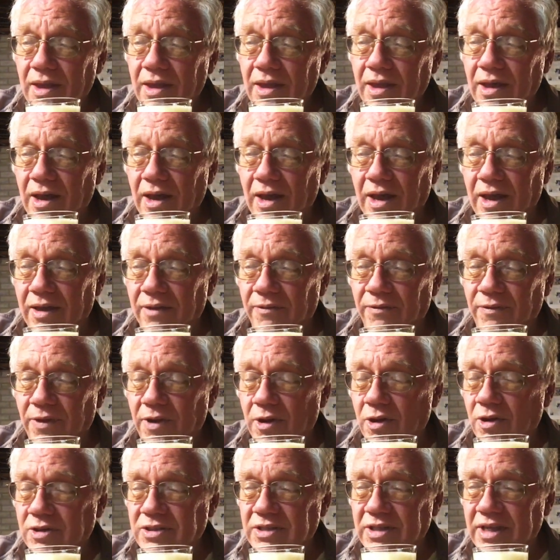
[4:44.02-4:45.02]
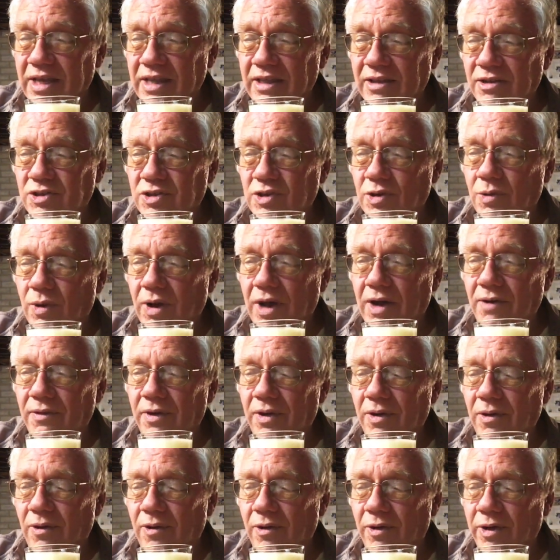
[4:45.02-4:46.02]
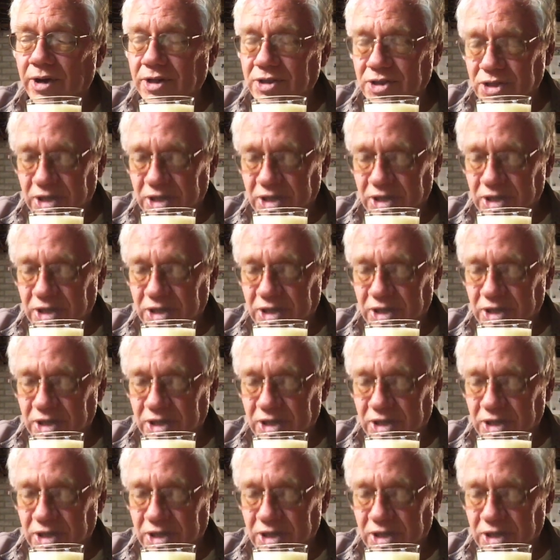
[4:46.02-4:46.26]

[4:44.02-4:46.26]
If you're saying there's guava, orange,